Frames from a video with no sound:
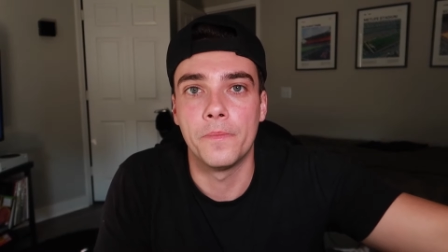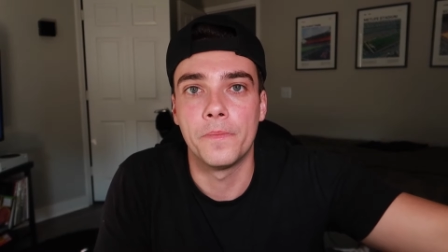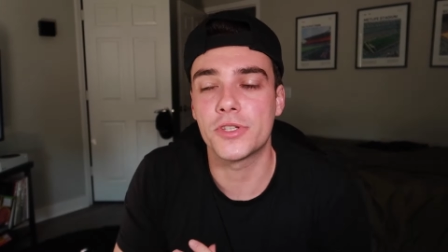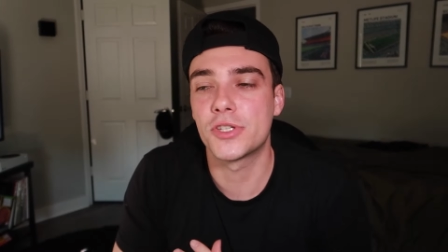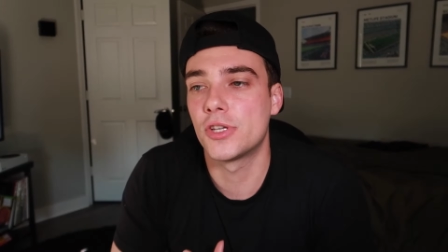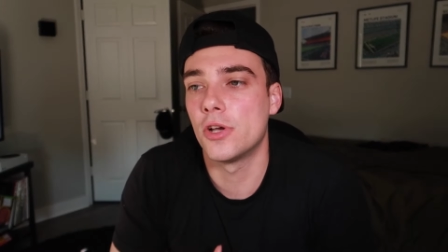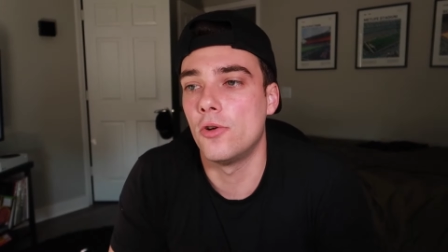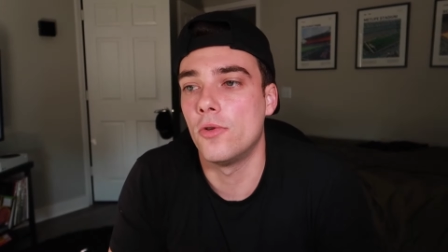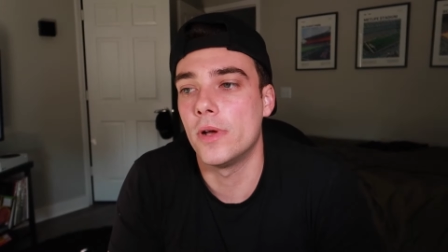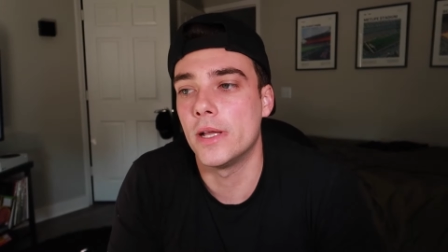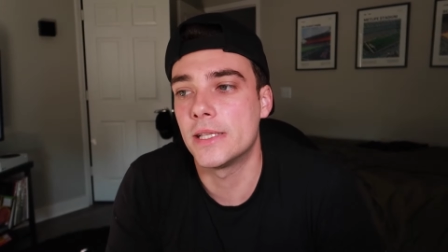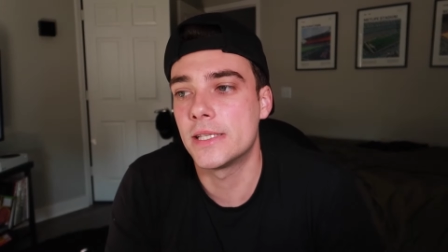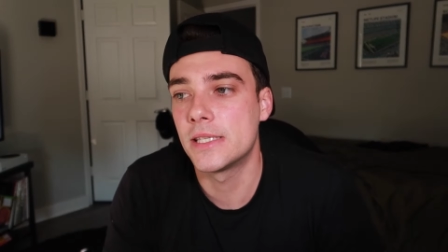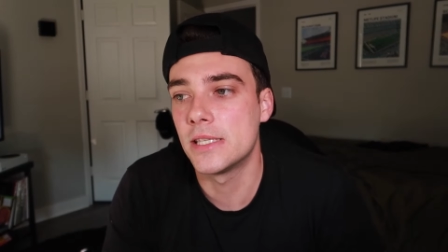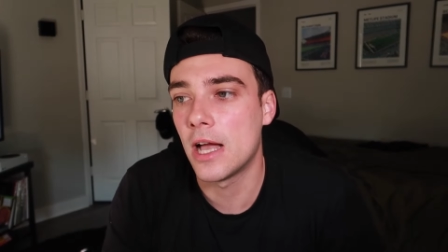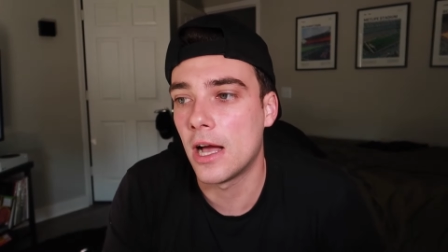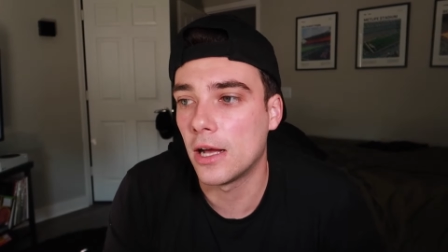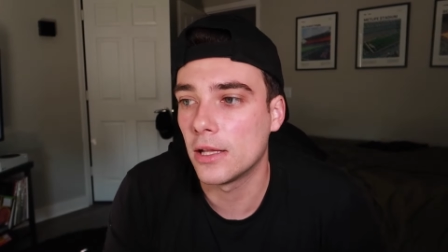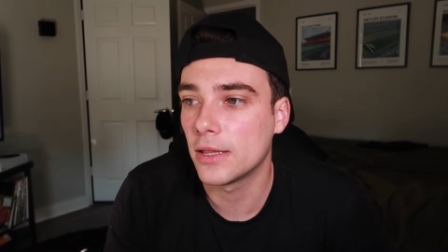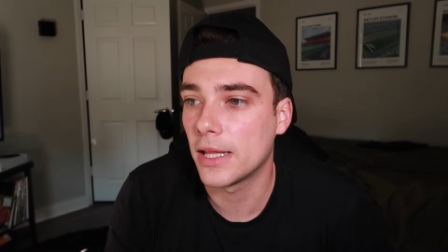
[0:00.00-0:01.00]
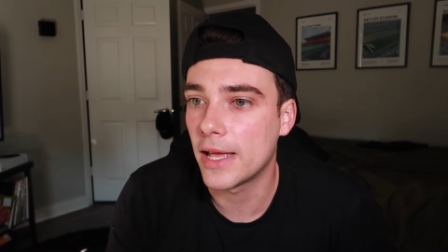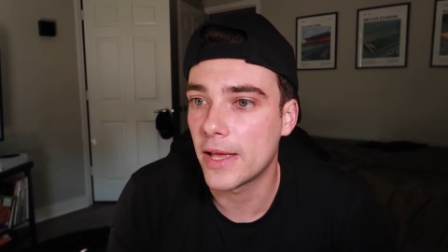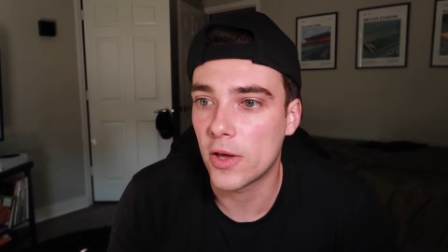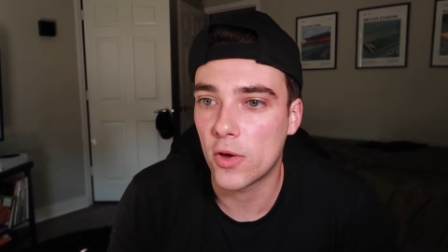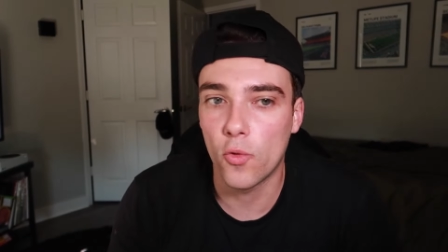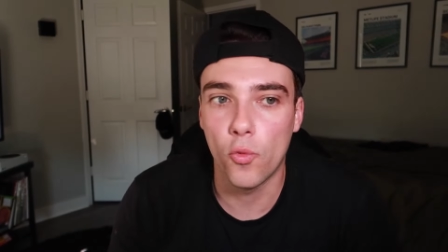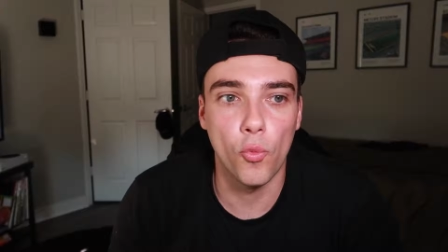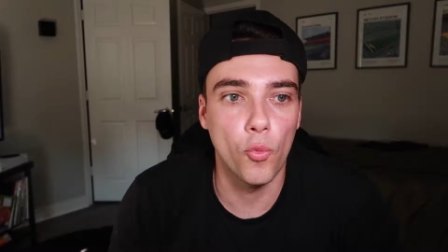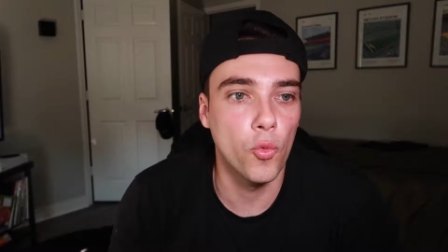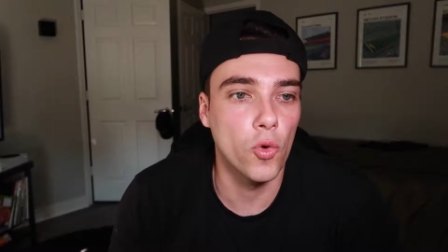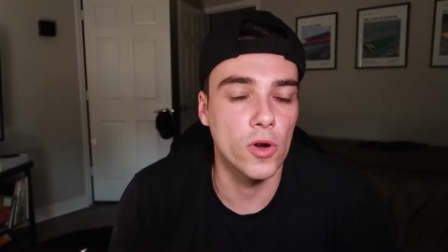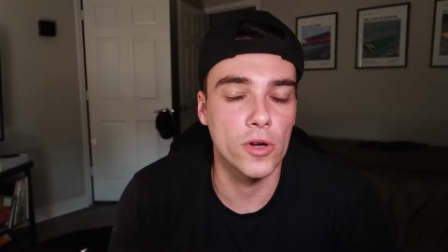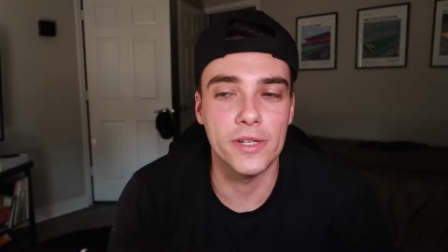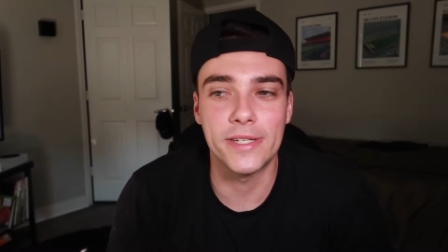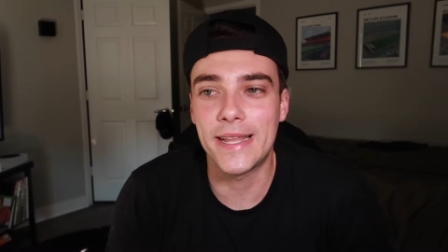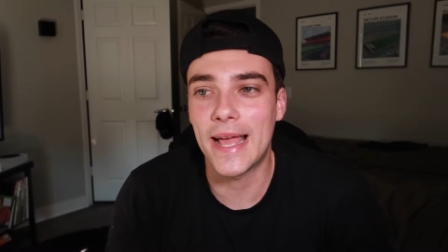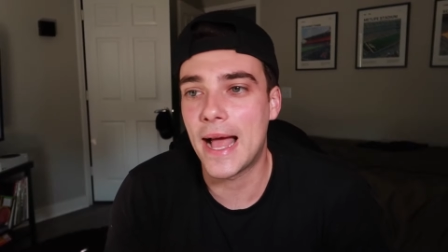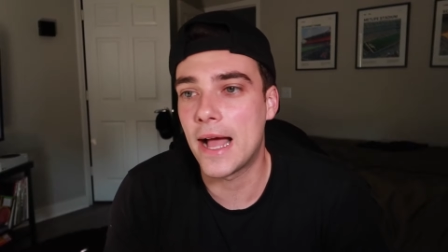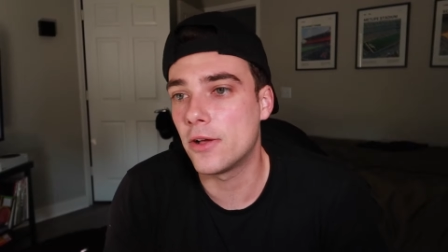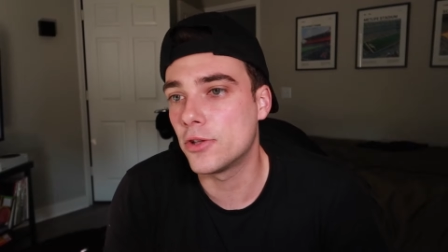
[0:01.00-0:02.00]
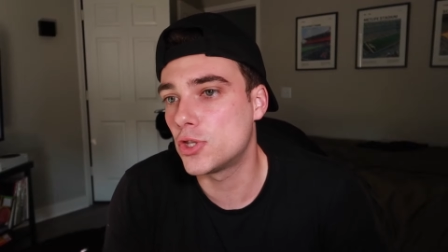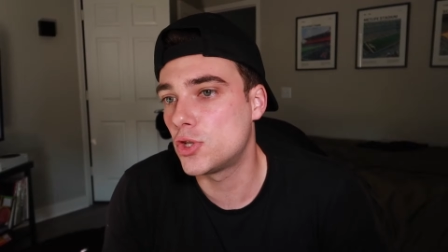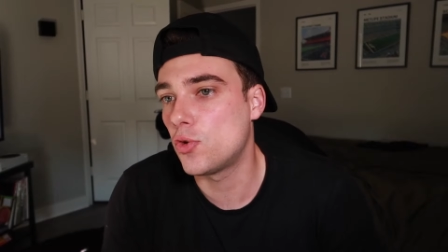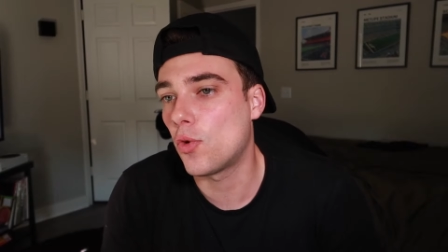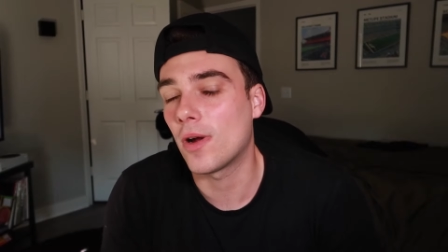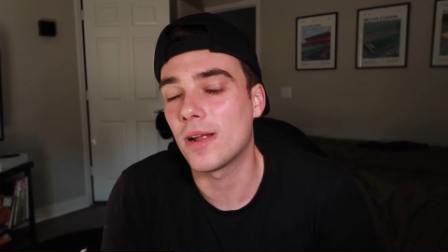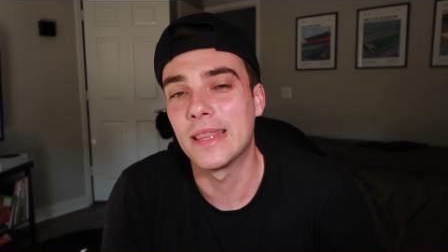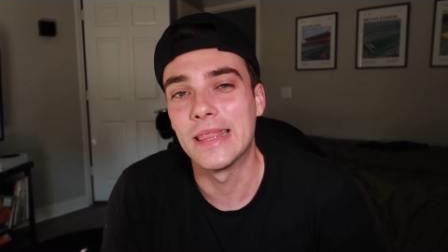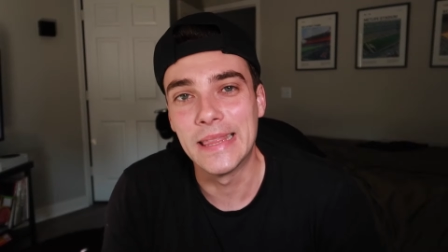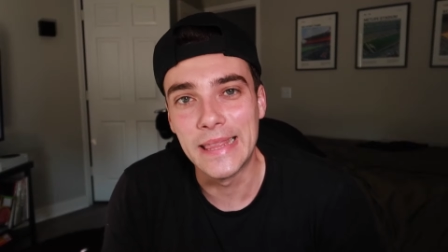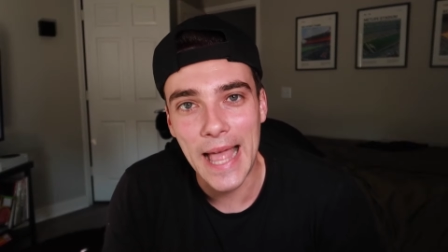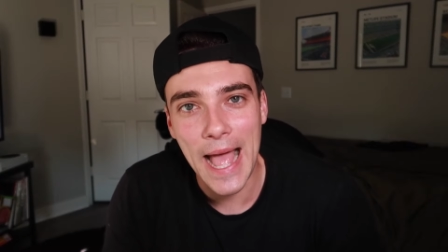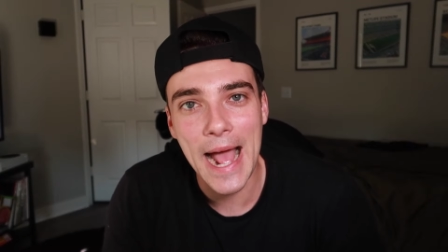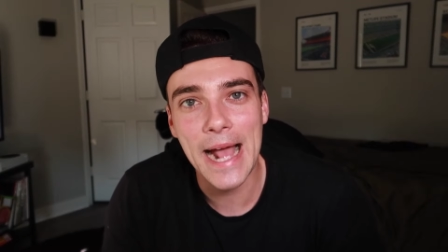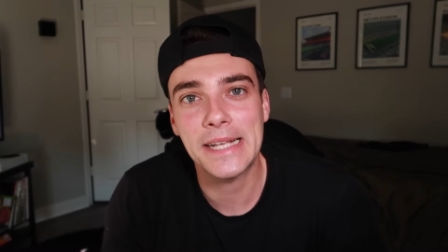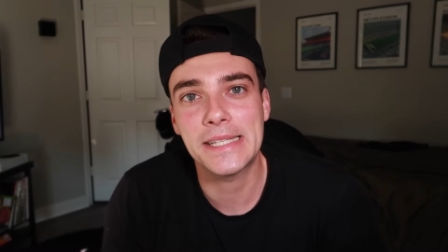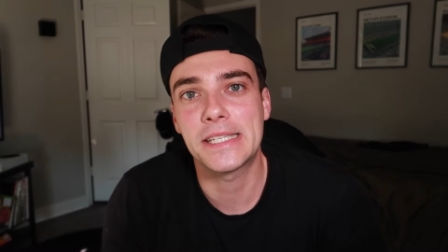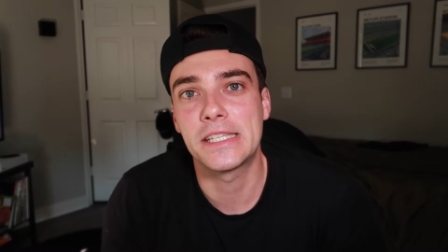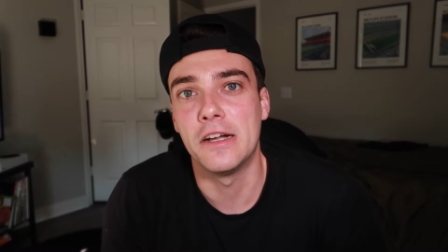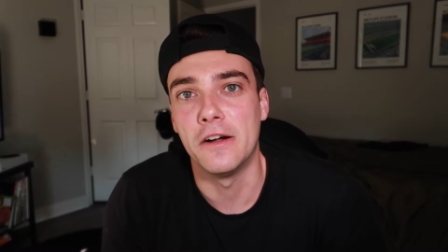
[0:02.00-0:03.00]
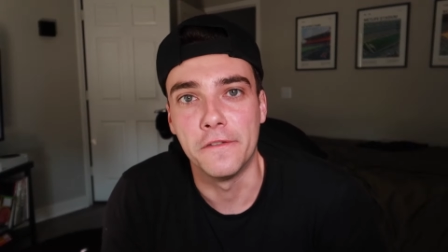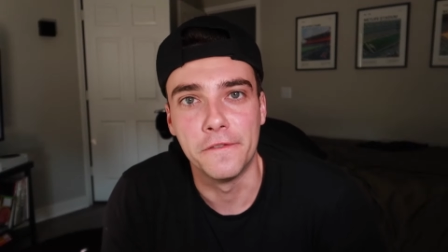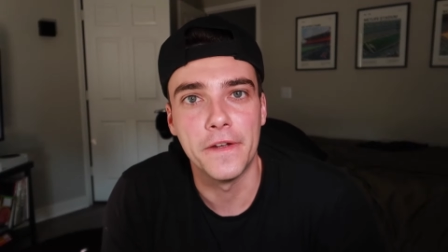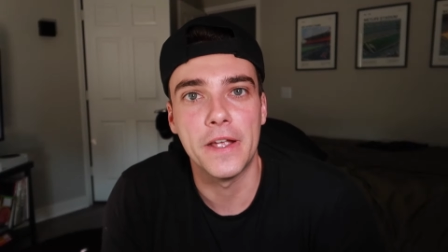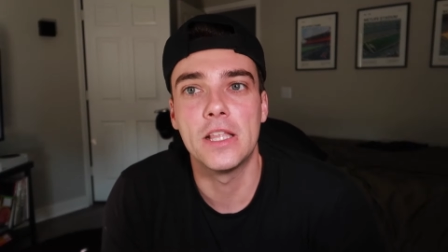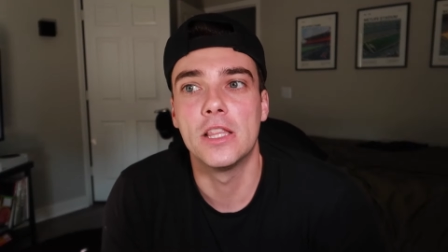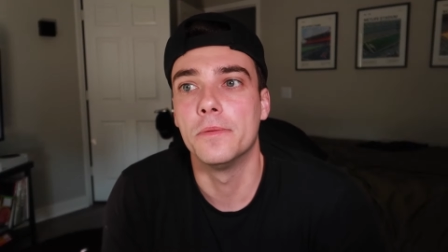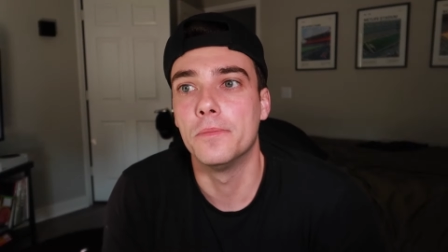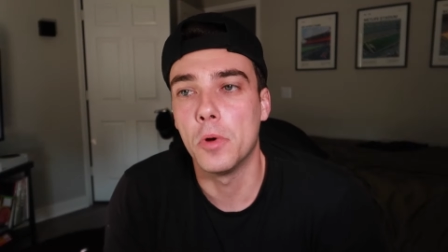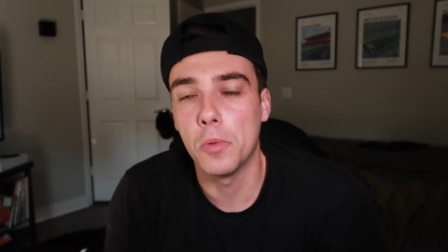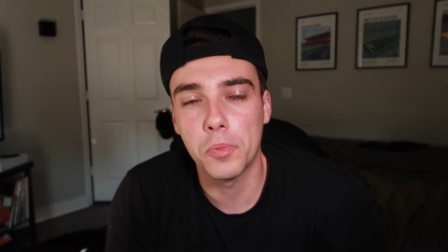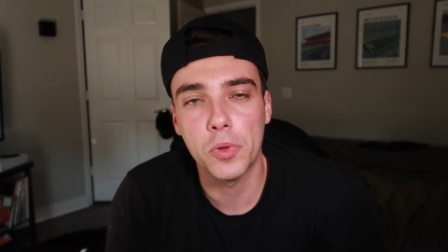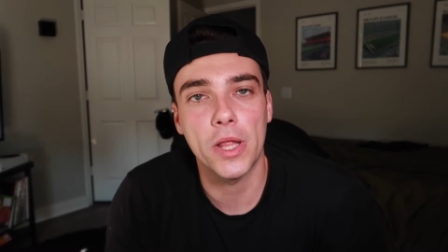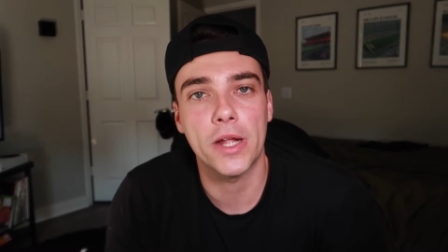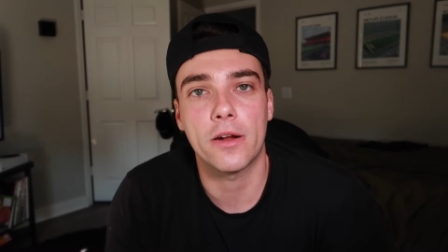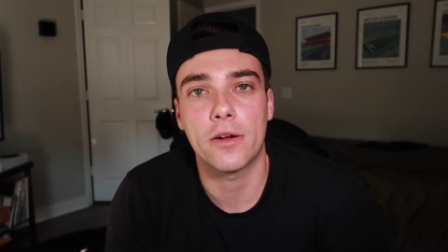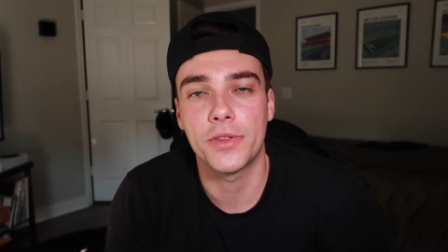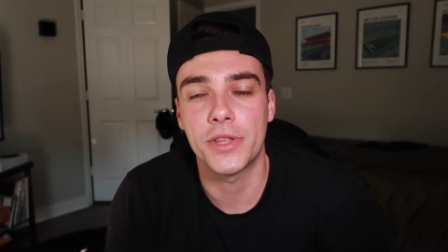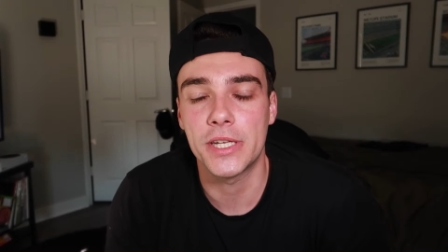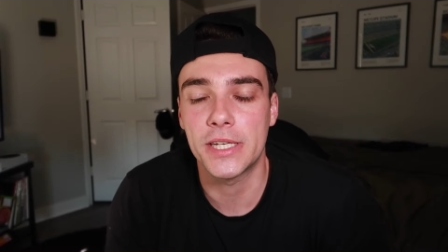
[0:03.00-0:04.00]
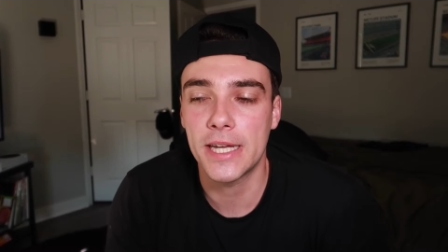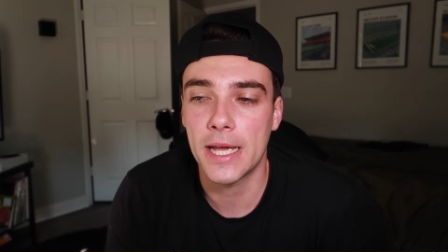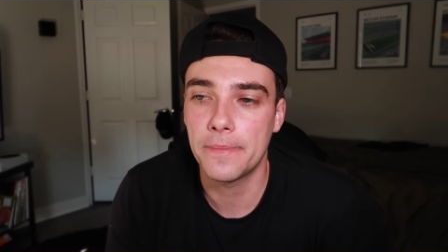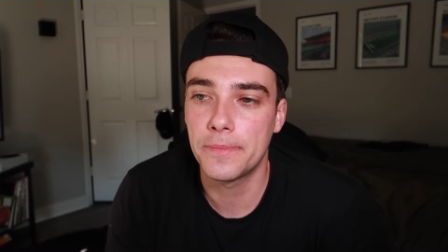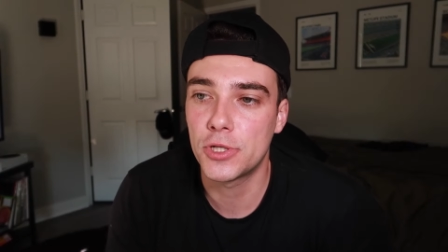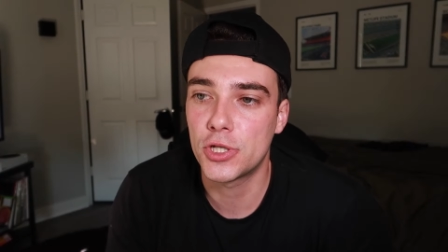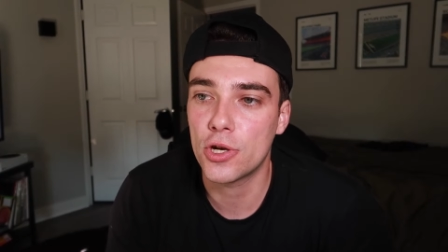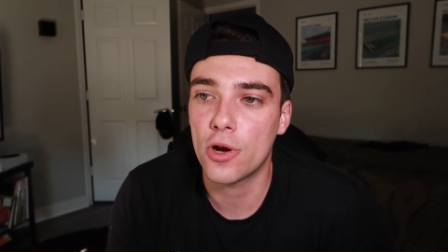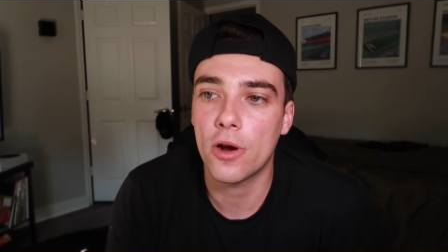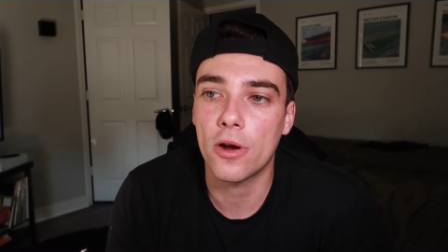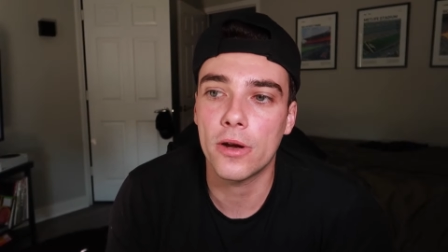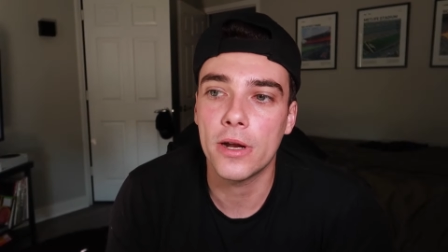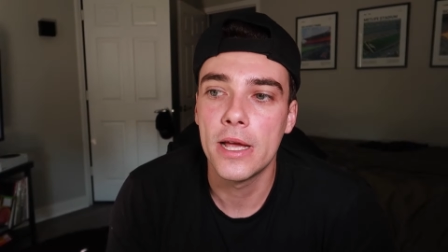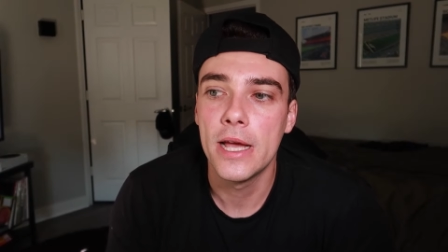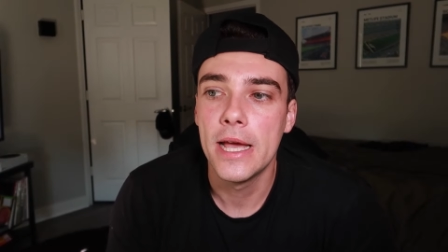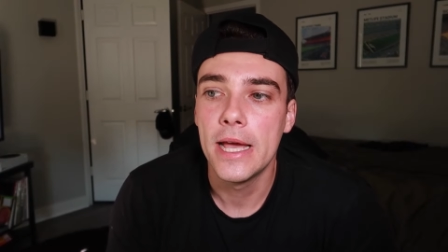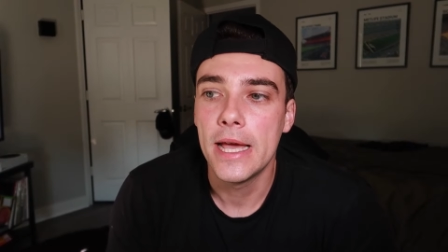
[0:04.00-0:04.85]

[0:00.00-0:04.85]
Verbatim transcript: So it's not like we're down to our last available player on the depth chart.